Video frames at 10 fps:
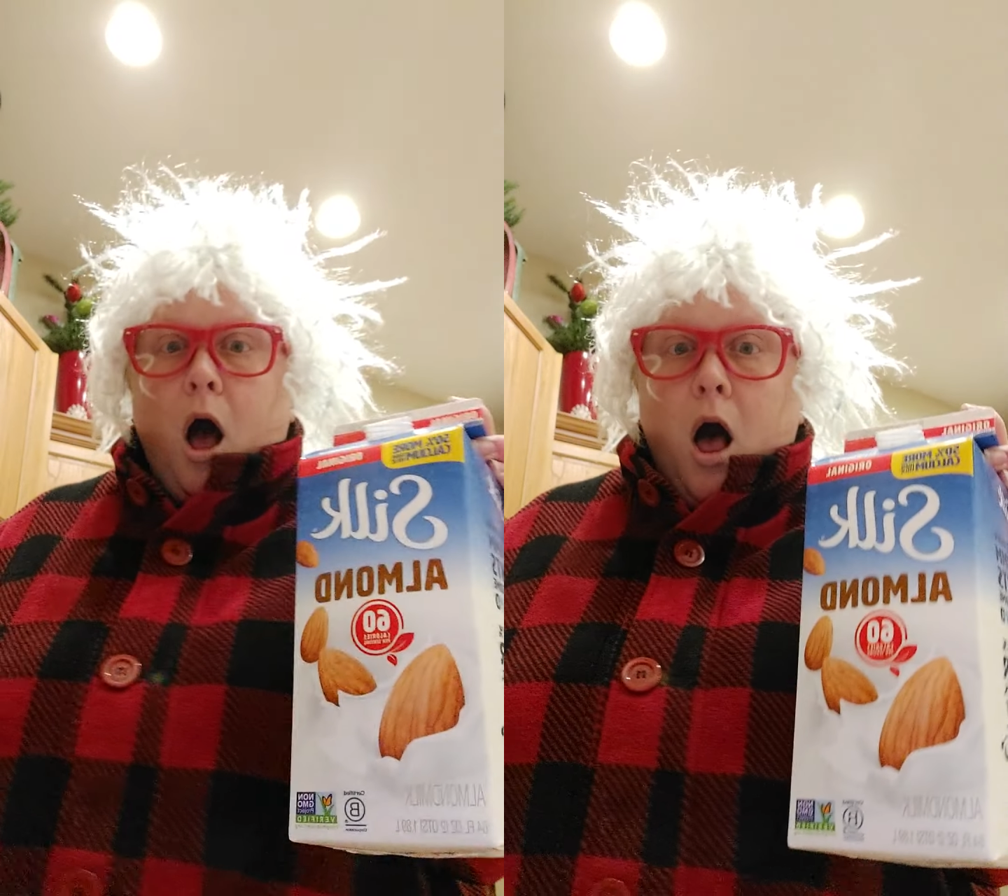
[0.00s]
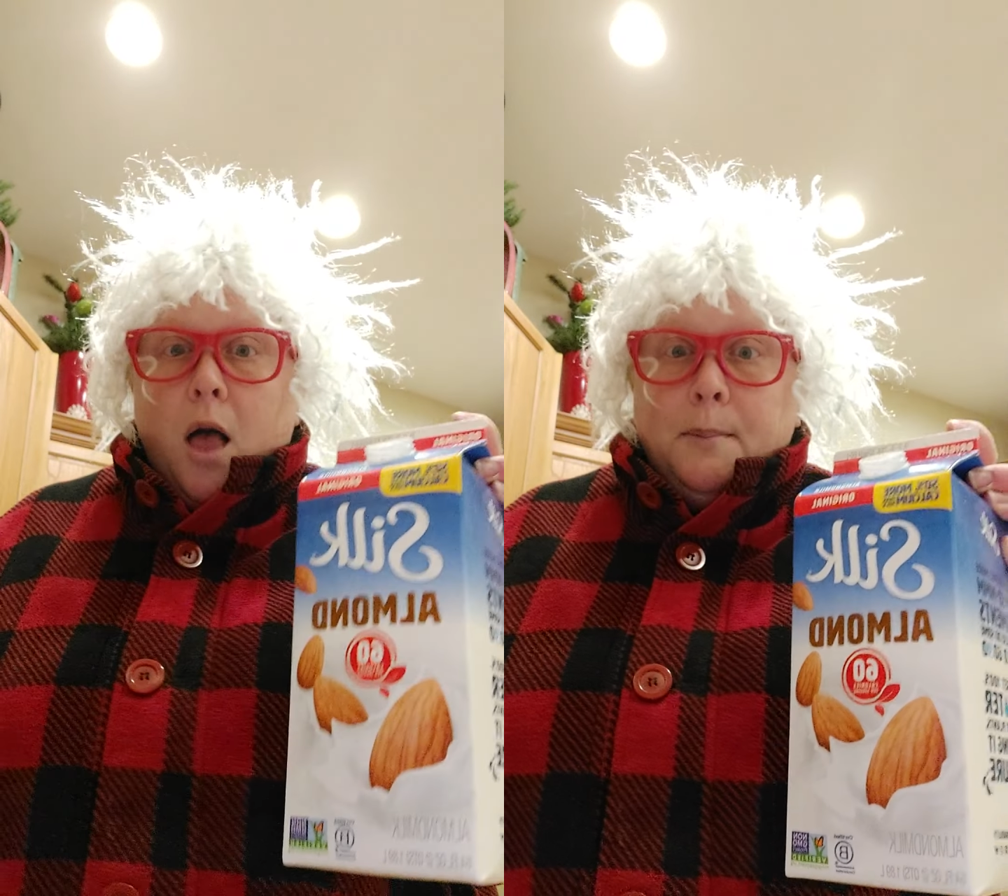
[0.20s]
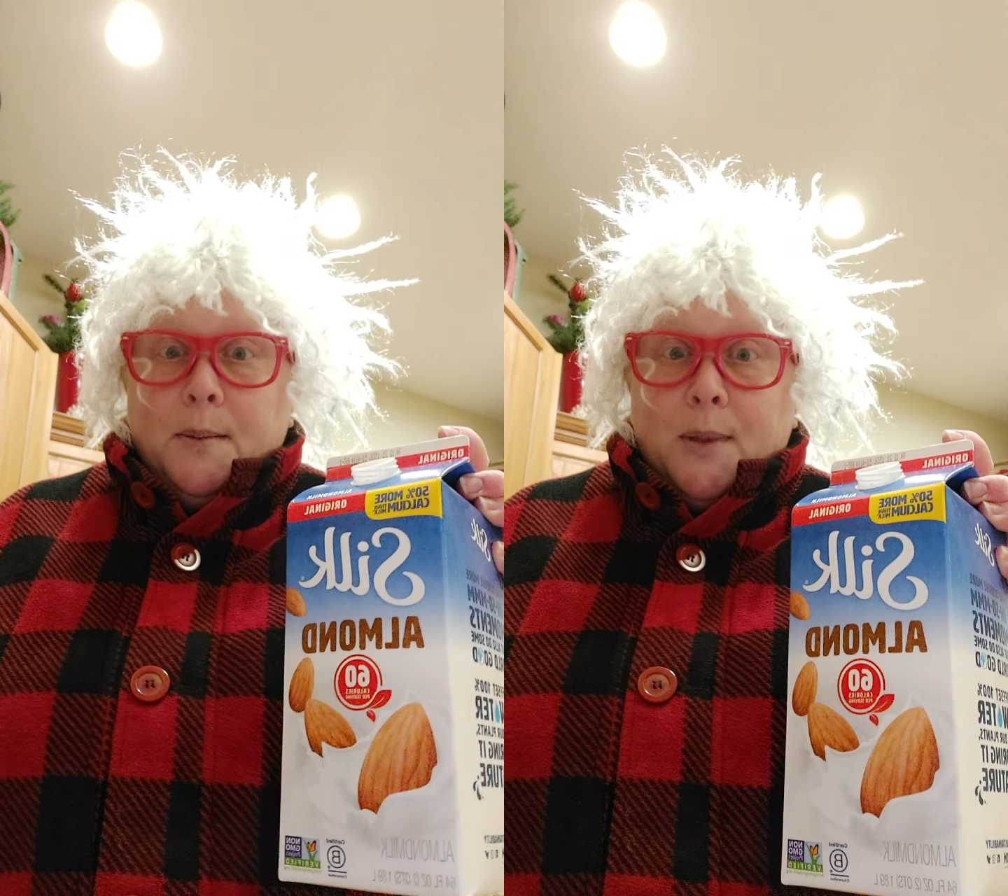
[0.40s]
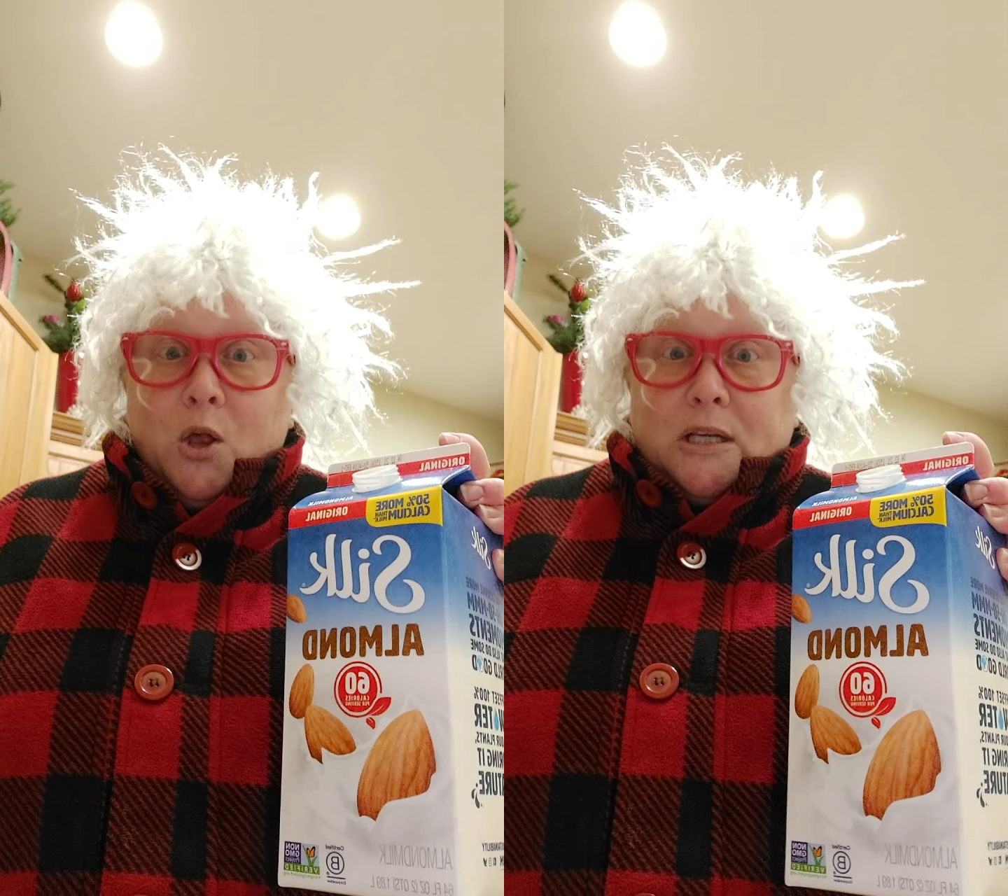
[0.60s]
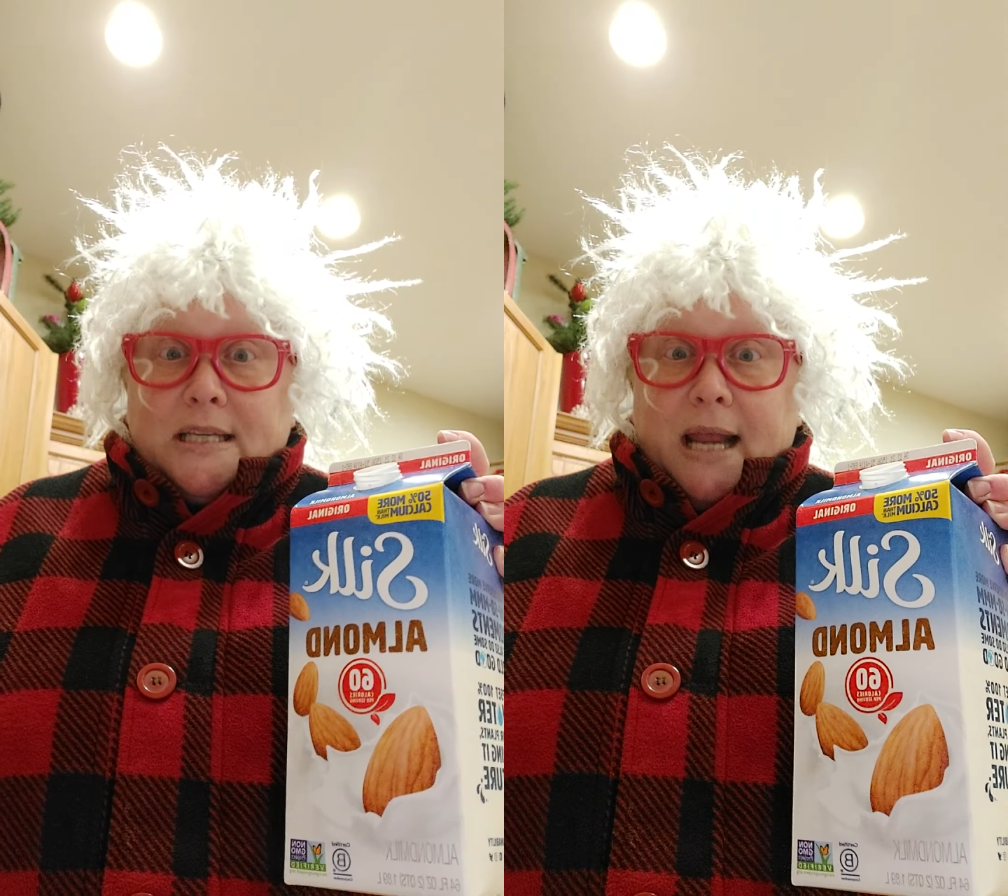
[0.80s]
almond
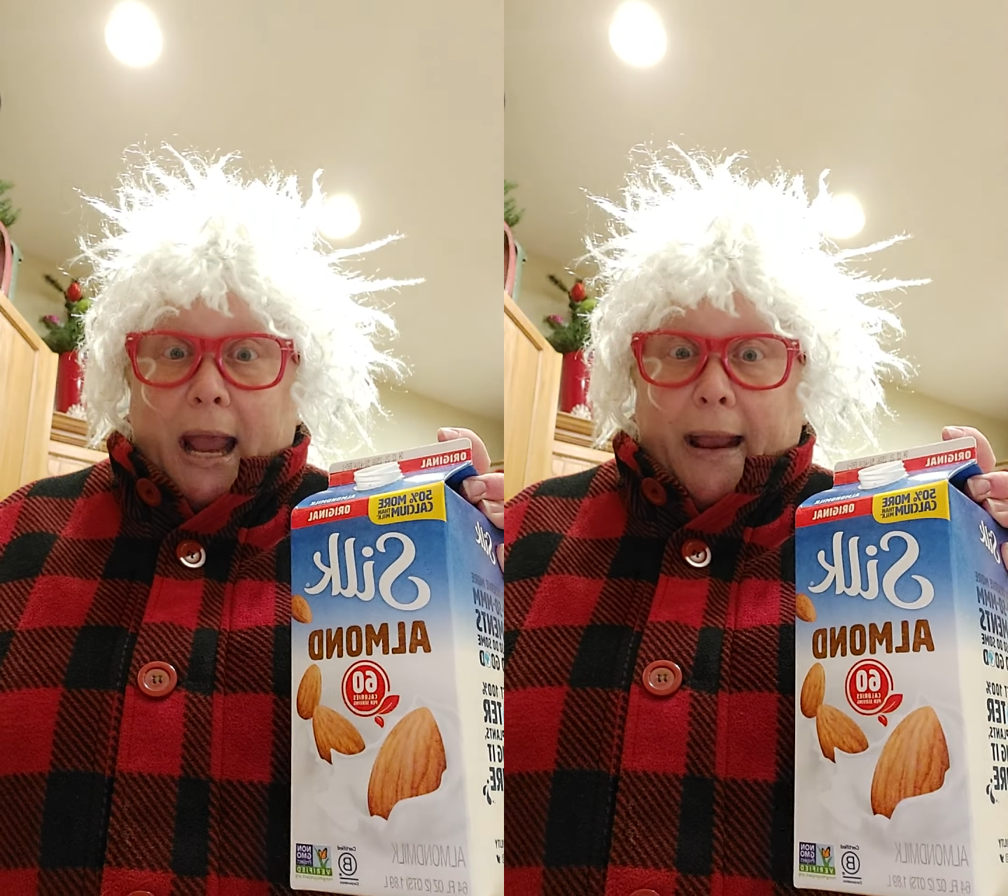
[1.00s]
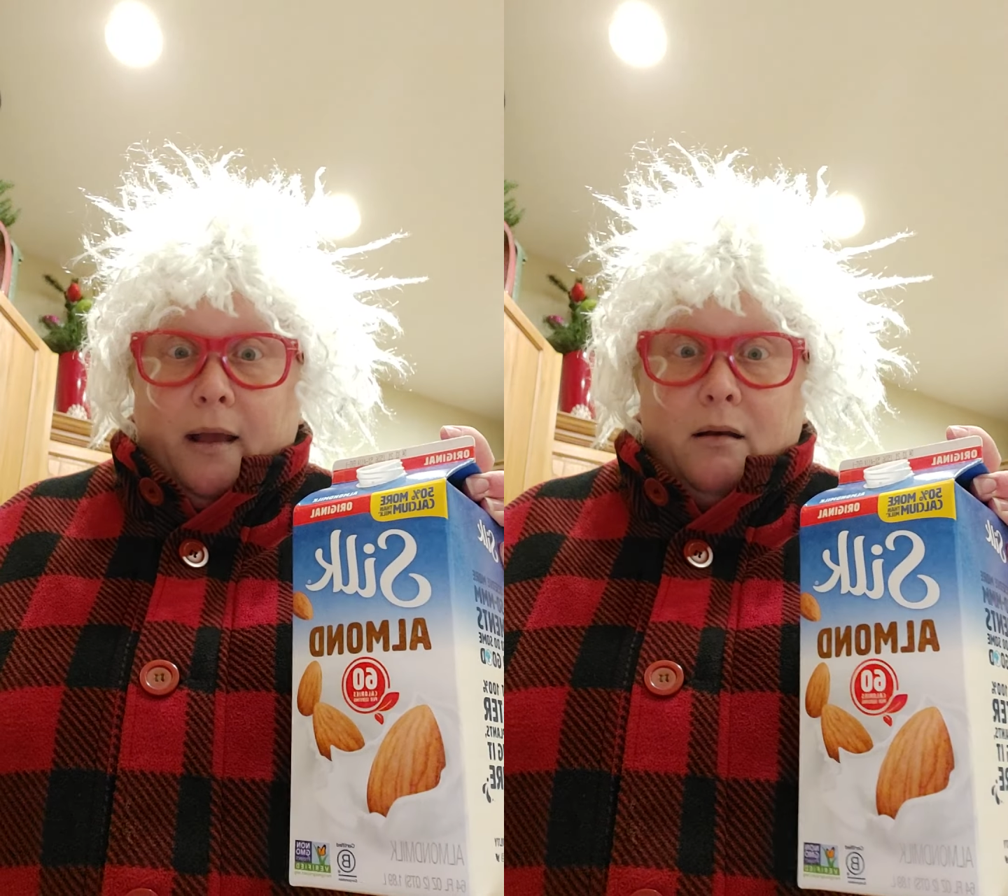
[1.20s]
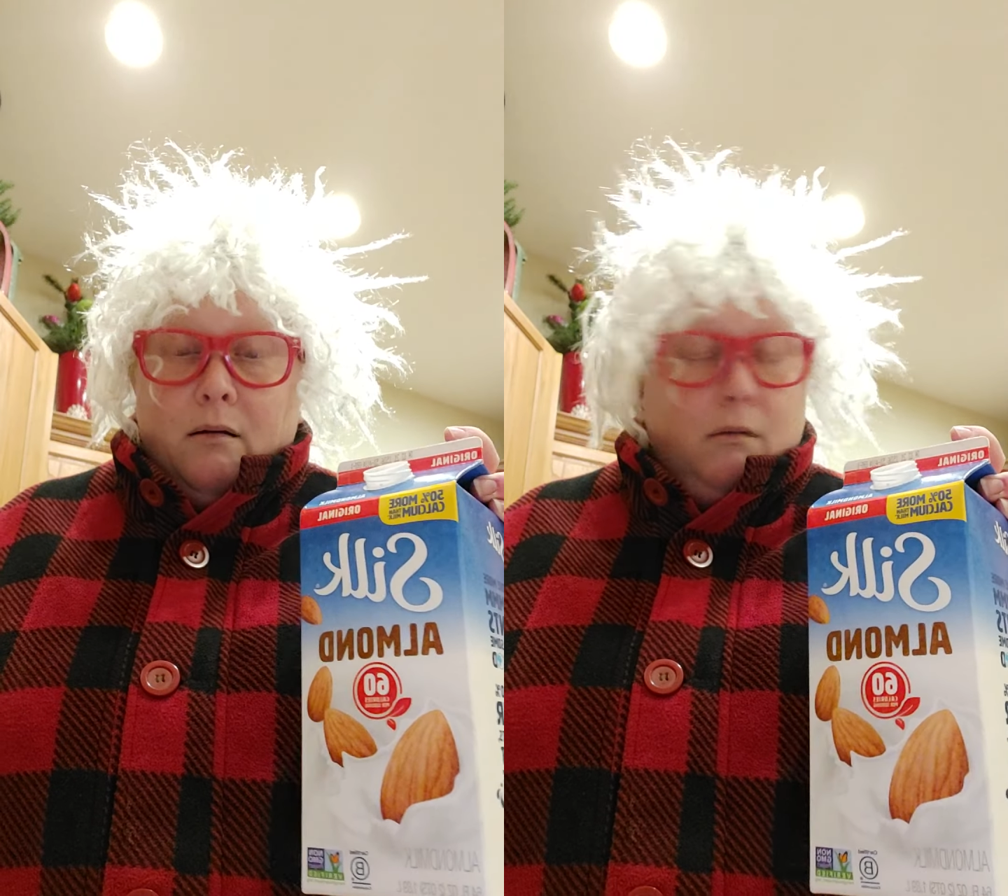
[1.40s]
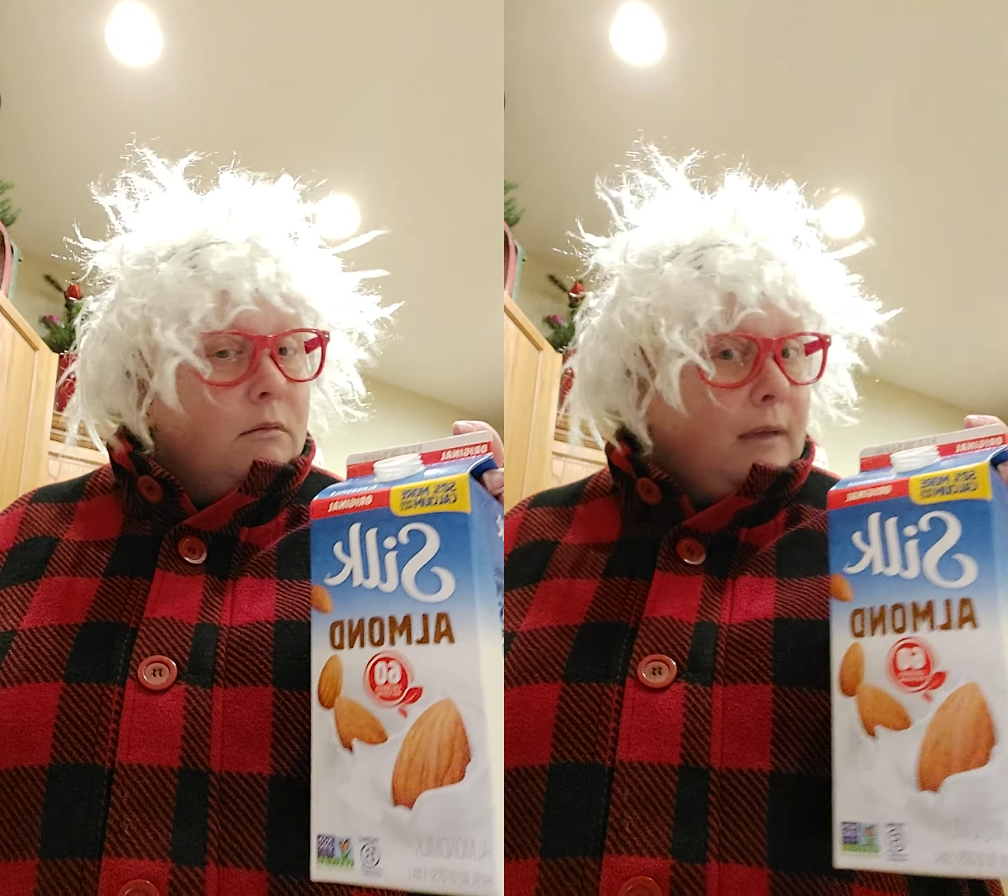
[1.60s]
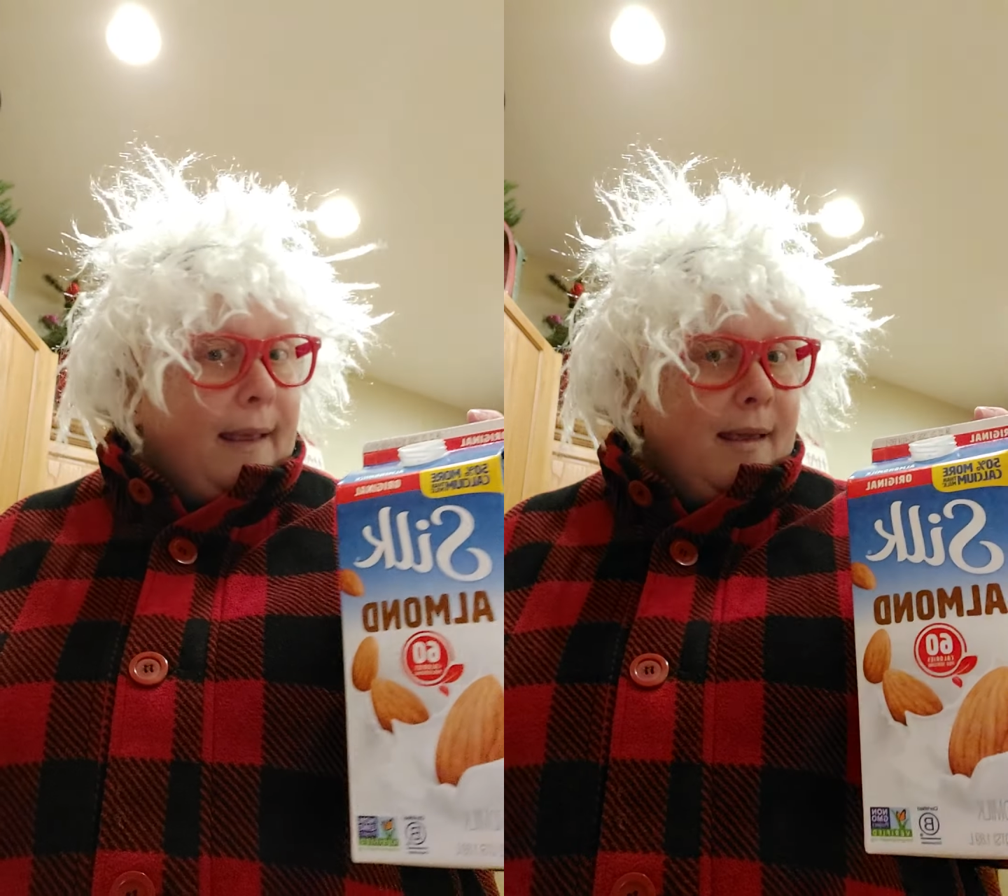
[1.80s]
milk today,
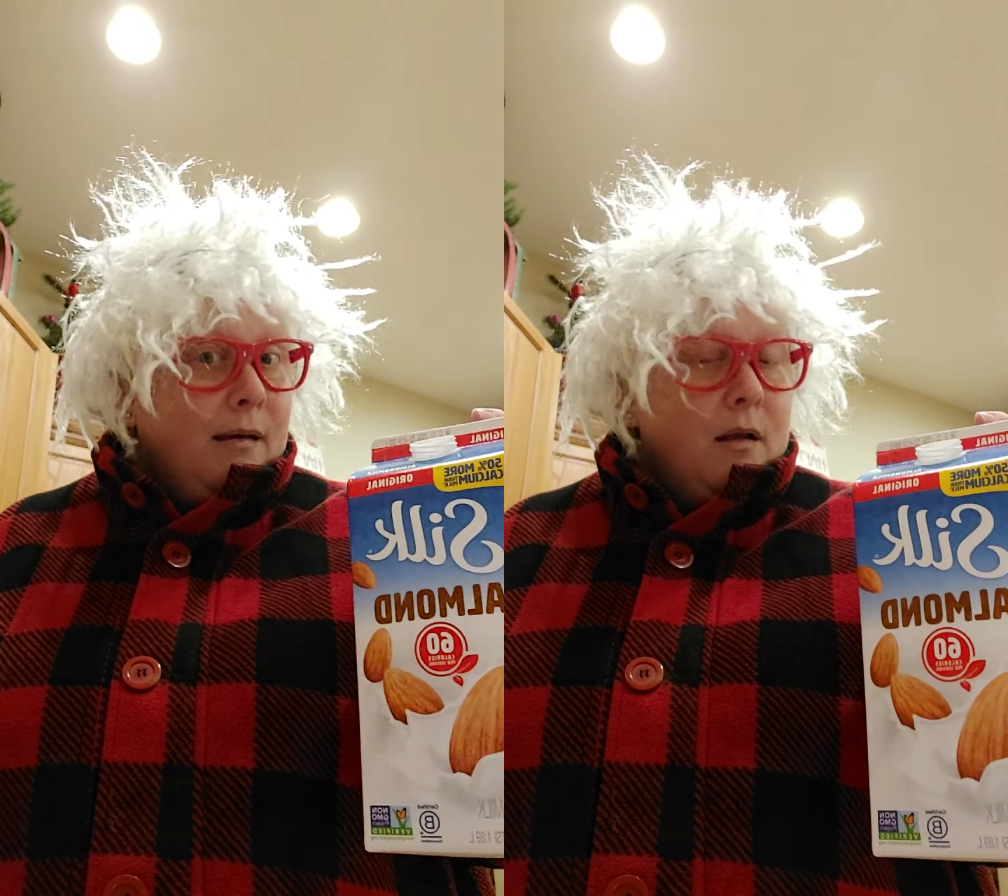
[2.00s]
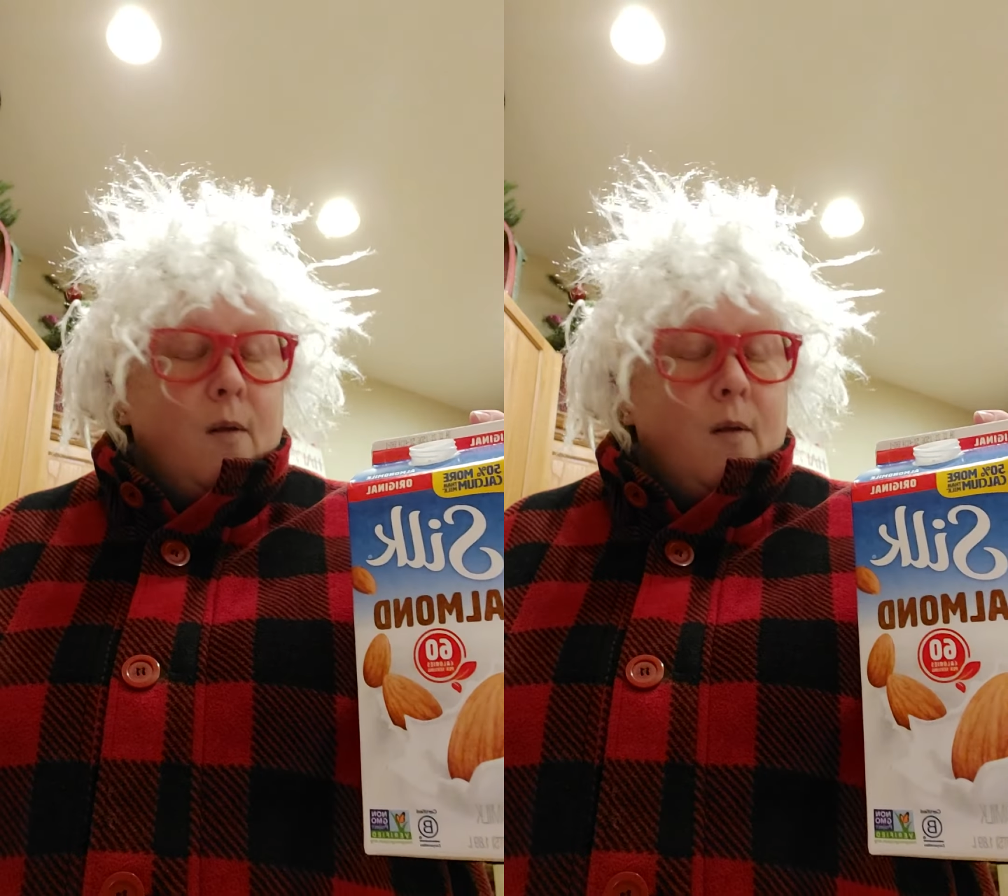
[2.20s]
okay?